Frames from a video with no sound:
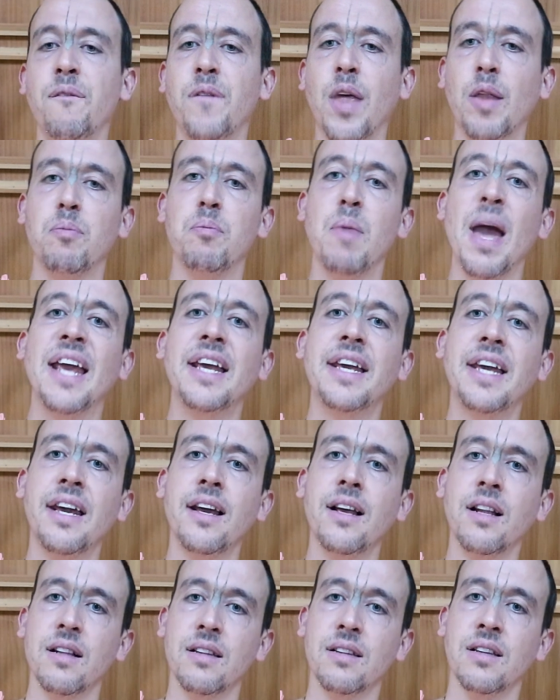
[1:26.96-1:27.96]
that may
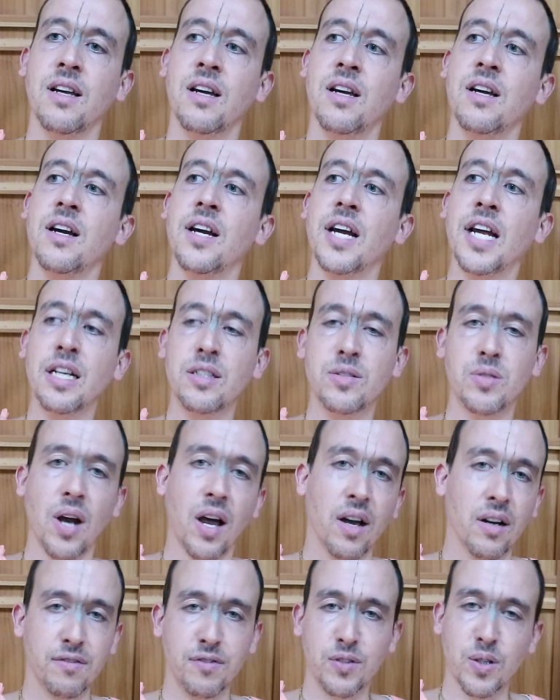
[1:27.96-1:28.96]
kill
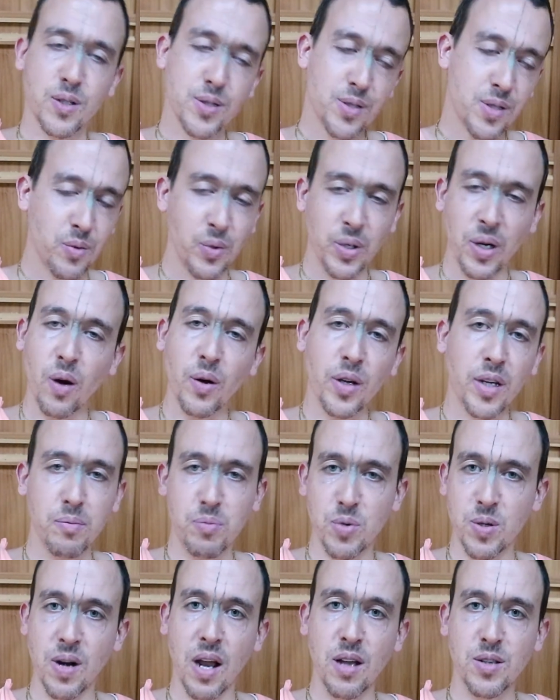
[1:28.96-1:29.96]
Indra. Of course, we know he
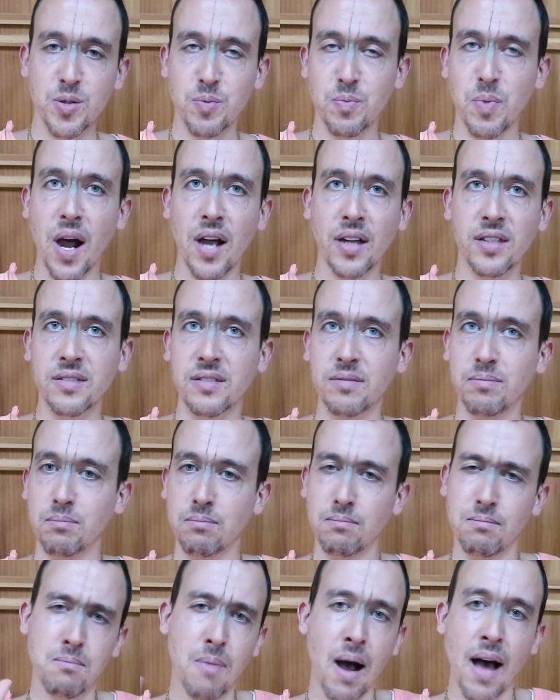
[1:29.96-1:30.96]
pronounced
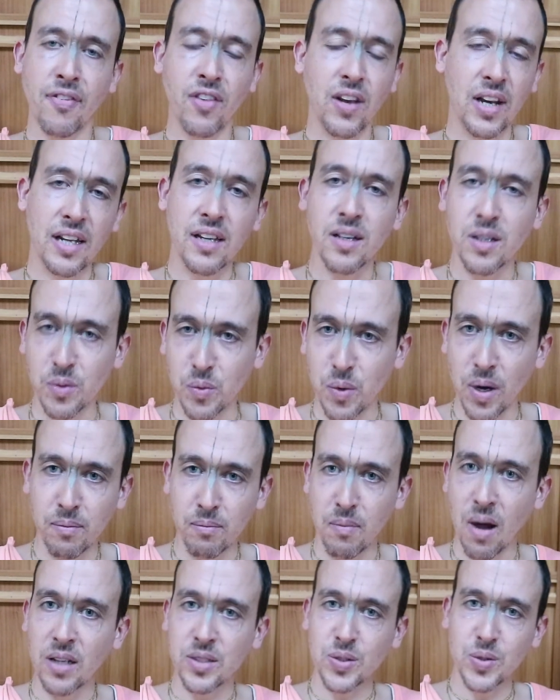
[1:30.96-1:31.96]
badly
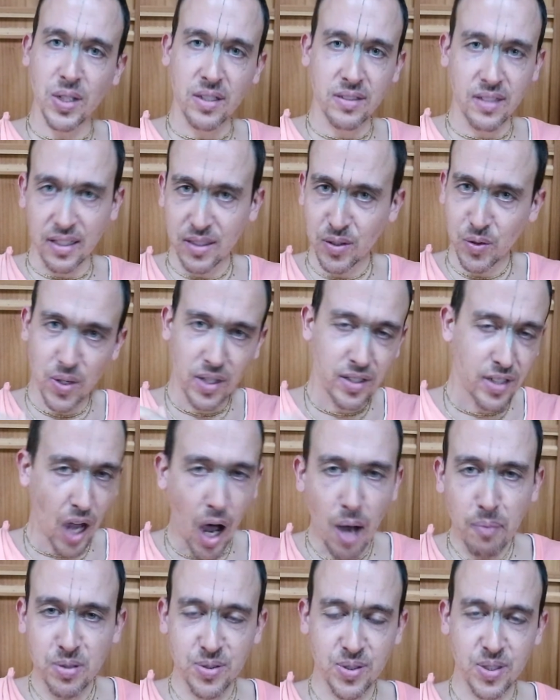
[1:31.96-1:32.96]
one mantra and that created the
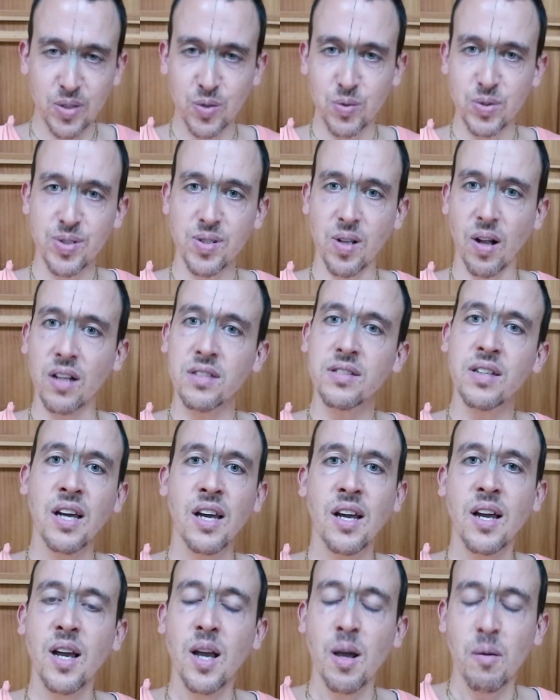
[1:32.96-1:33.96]
opposite result.
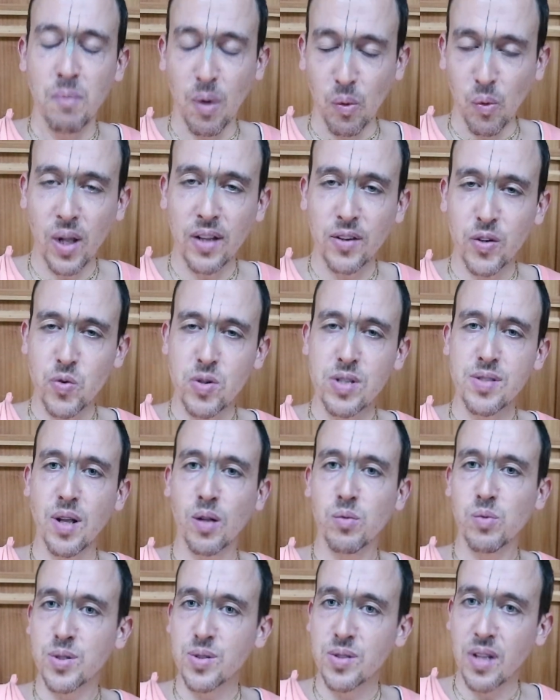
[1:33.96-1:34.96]
But well, the
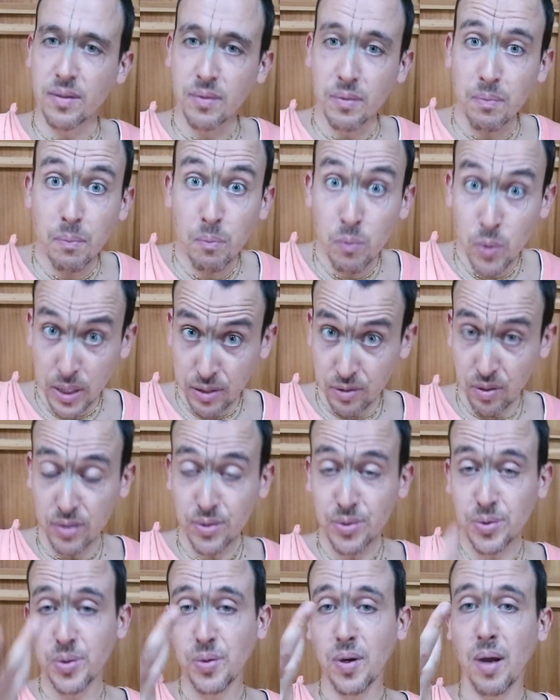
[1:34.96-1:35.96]
result was that
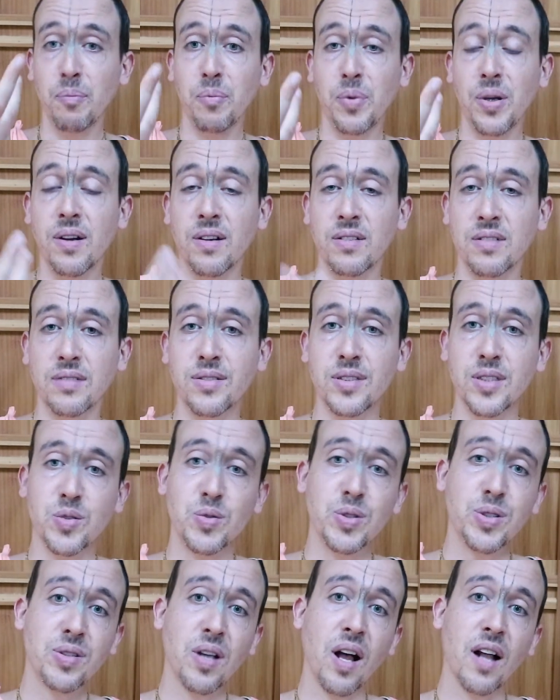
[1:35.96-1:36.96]
Britrasura appeared as a
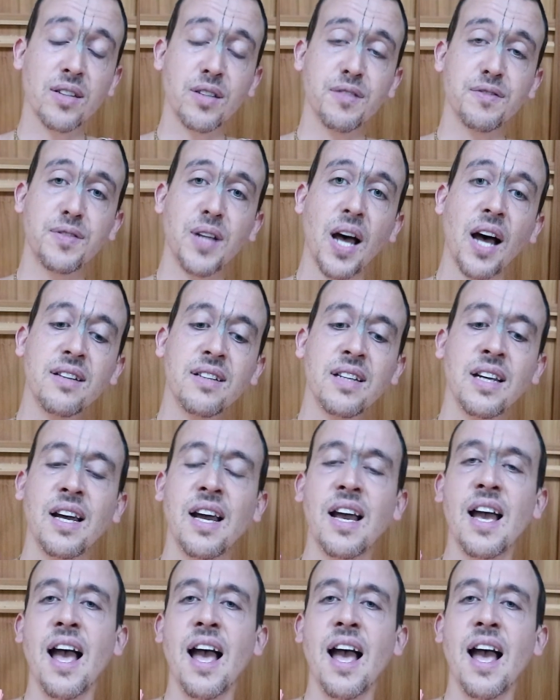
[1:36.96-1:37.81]
result of that,